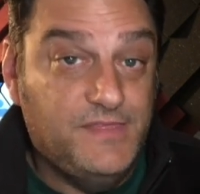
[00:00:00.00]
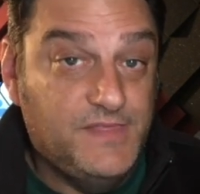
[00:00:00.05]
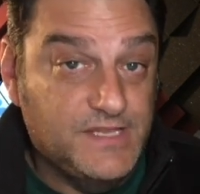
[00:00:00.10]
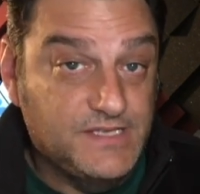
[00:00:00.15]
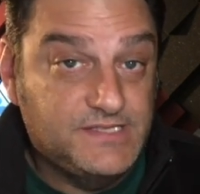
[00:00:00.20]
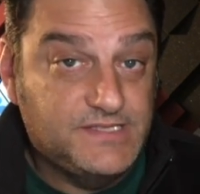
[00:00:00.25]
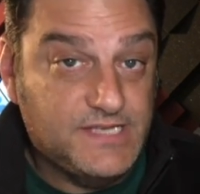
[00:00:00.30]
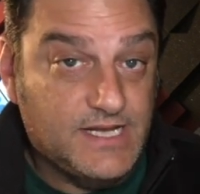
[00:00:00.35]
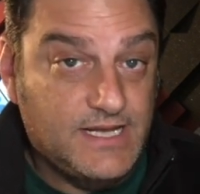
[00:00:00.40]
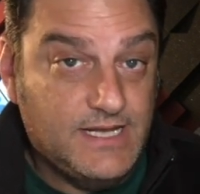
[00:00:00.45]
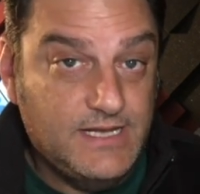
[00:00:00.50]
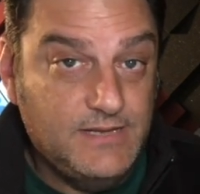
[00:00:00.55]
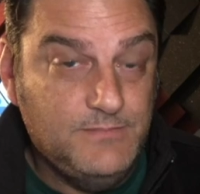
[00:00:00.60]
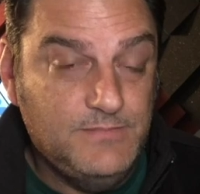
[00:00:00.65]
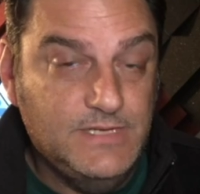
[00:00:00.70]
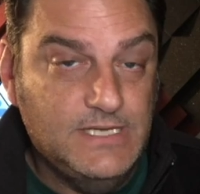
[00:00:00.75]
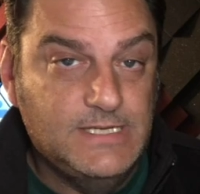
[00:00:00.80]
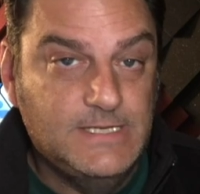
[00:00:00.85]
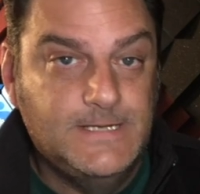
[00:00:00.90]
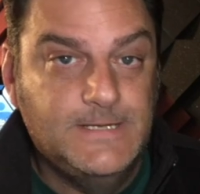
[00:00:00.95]
This
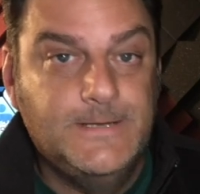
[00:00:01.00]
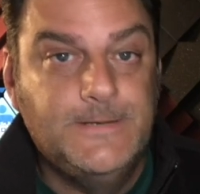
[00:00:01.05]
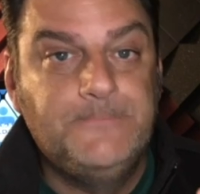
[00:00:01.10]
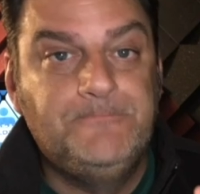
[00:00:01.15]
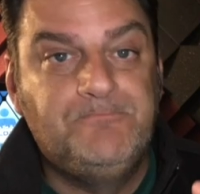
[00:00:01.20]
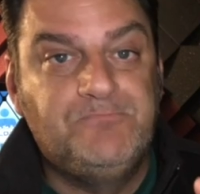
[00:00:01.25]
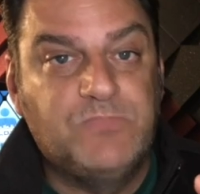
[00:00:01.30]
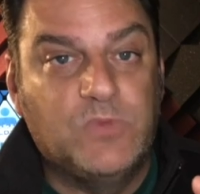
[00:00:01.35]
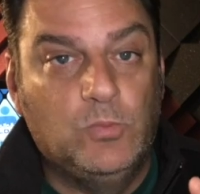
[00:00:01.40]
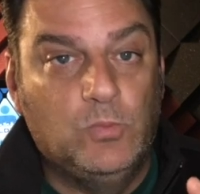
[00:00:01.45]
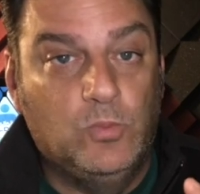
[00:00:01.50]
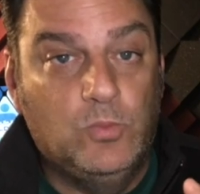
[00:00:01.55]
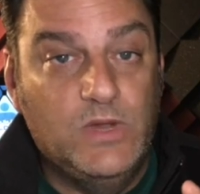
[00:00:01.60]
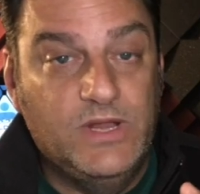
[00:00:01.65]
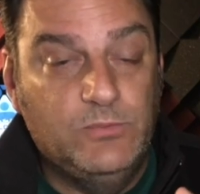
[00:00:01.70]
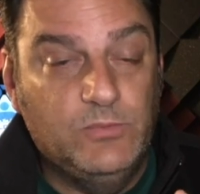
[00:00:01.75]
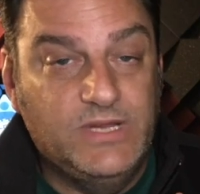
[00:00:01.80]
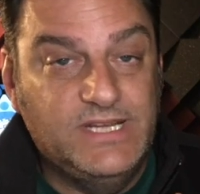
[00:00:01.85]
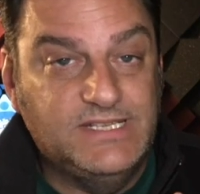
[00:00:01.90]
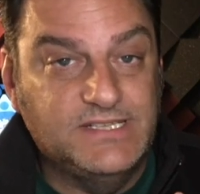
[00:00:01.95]
time,
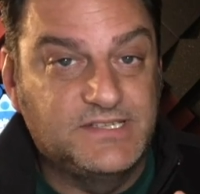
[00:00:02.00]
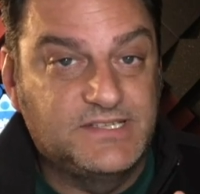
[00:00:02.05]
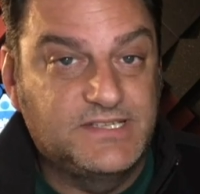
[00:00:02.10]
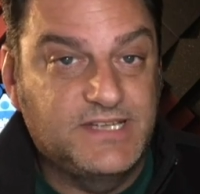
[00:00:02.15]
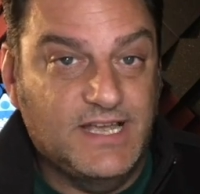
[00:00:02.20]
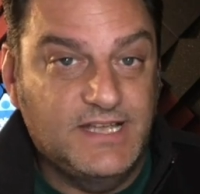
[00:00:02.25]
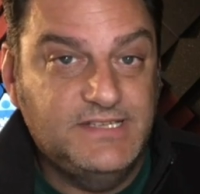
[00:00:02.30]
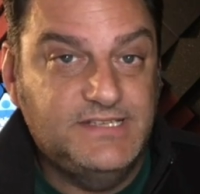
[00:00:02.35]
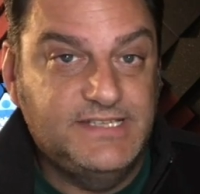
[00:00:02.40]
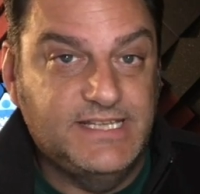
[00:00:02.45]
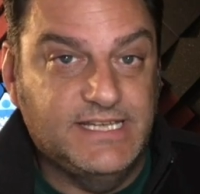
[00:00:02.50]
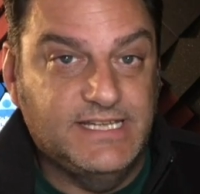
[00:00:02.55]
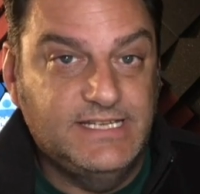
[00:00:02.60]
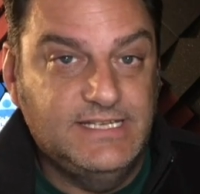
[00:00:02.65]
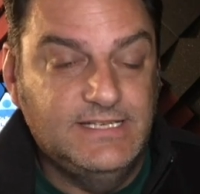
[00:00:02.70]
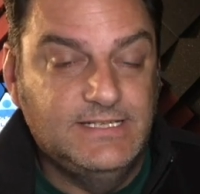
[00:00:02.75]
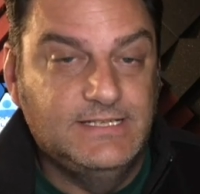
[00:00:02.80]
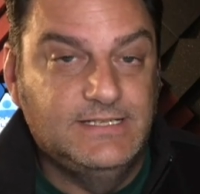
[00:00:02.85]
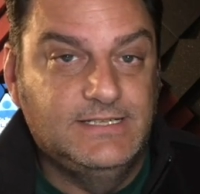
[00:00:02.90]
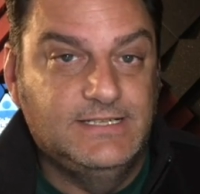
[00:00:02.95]
when we discussed
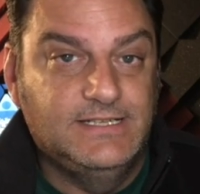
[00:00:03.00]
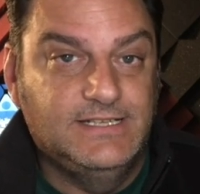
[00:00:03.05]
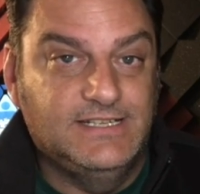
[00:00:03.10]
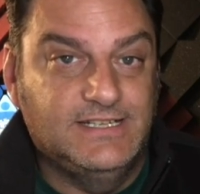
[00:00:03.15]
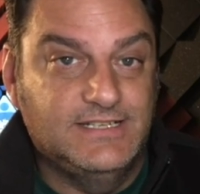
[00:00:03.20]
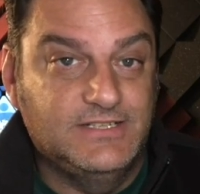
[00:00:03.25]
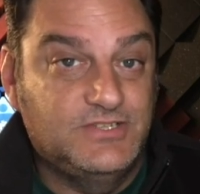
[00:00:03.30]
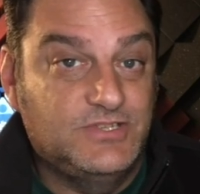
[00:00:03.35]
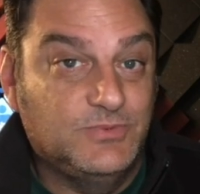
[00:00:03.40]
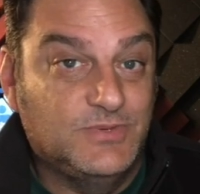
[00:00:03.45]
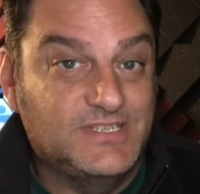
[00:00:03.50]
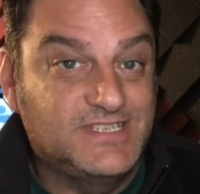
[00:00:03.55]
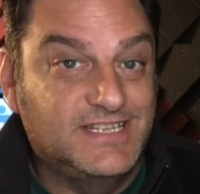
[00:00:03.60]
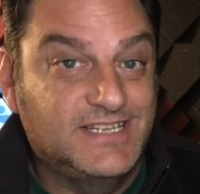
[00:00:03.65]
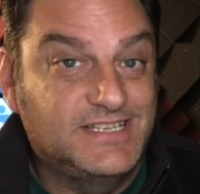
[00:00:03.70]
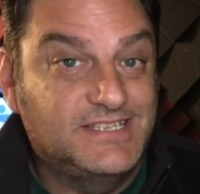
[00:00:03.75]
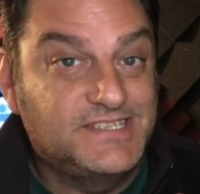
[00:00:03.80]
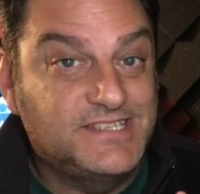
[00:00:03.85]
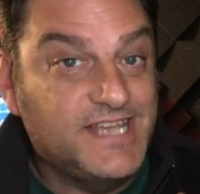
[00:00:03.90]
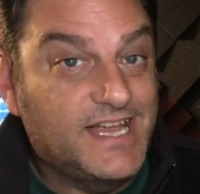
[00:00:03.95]
it, she
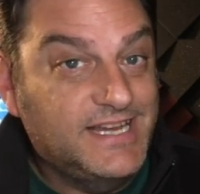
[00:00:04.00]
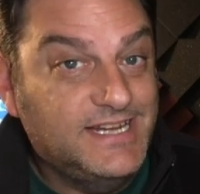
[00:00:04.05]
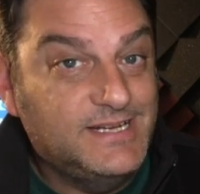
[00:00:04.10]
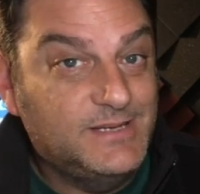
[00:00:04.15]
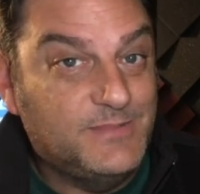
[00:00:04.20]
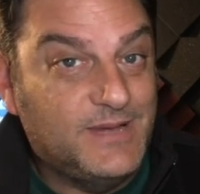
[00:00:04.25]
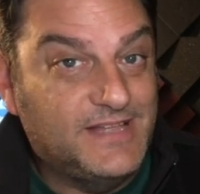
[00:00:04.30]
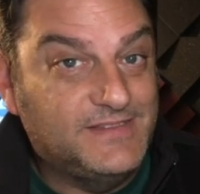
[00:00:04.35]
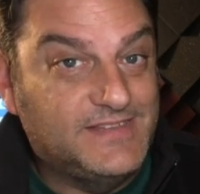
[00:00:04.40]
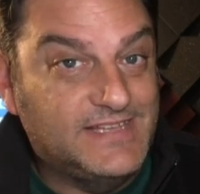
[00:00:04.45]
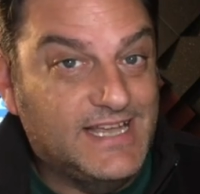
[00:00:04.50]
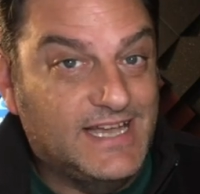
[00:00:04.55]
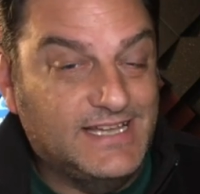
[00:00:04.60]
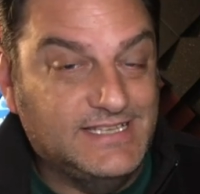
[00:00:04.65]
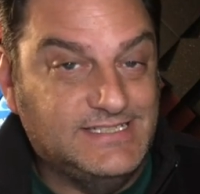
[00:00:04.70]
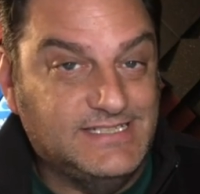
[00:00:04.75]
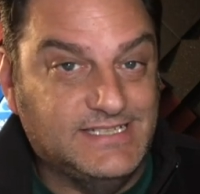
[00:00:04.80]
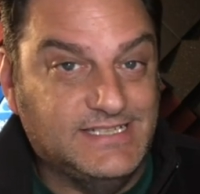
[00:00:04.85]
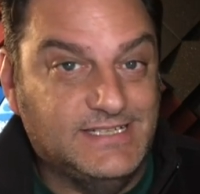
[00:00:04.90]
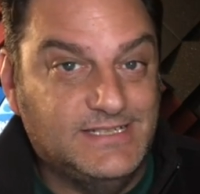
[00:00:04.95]
wasn't excited about the
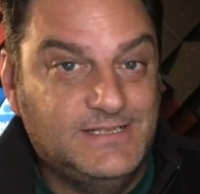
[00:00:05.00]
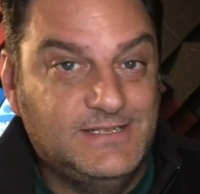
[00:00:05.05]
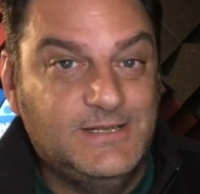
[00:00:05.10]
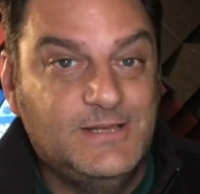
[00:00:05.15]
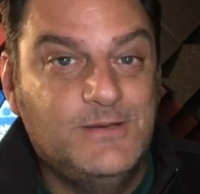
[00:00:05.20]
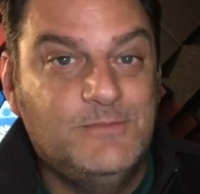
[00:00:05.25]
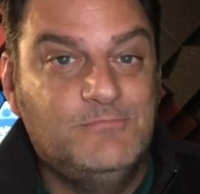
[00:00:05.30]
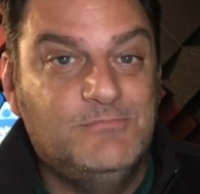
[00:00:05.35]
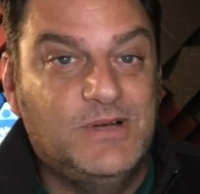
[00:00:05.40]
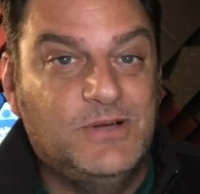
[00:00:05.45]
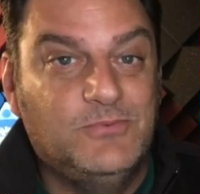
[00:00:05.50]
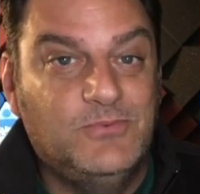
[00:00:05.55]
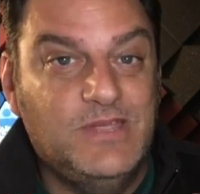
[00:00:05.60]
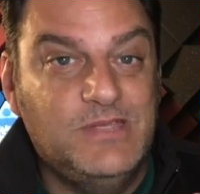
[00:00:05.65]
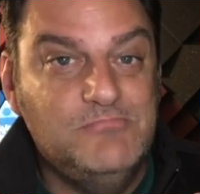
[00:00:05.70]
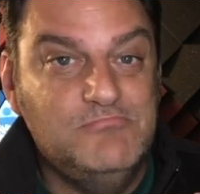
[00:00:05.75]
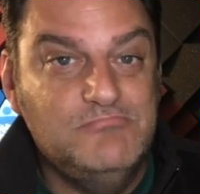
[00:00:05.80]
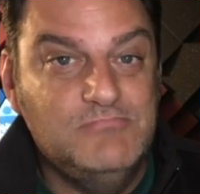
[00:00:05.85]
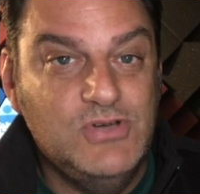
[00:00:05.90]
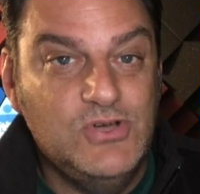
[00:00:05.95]
idea, but
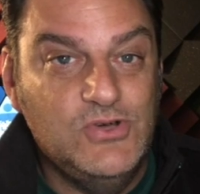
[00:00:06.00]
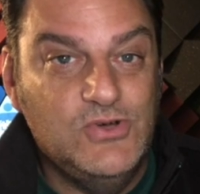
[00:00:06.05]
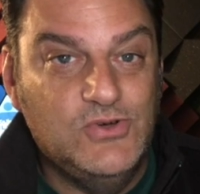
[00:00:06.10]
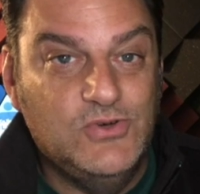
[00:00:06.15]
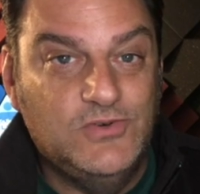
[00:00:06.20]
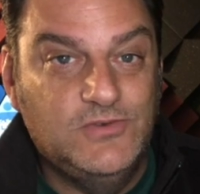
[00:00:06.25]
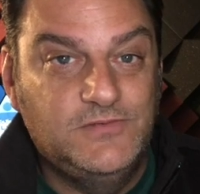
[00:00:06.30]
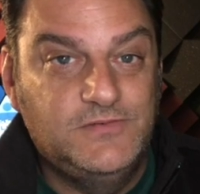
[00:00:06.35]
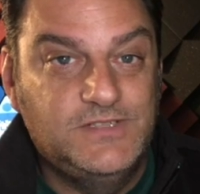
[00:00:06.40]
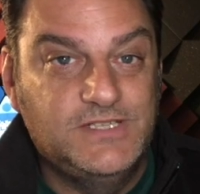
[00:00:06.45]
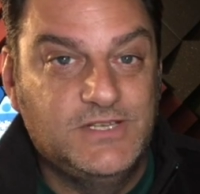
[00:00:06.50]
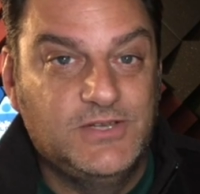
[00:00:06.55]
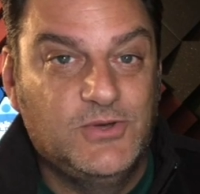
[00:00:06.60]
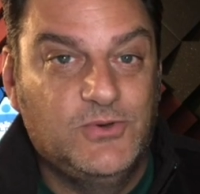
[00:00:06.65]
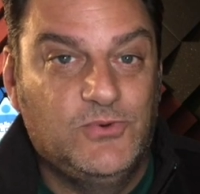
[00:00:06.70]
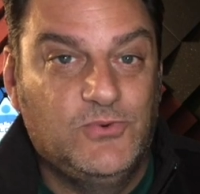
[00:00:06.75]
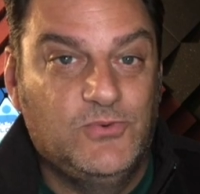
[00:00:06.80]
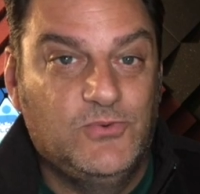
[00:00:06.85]
we moved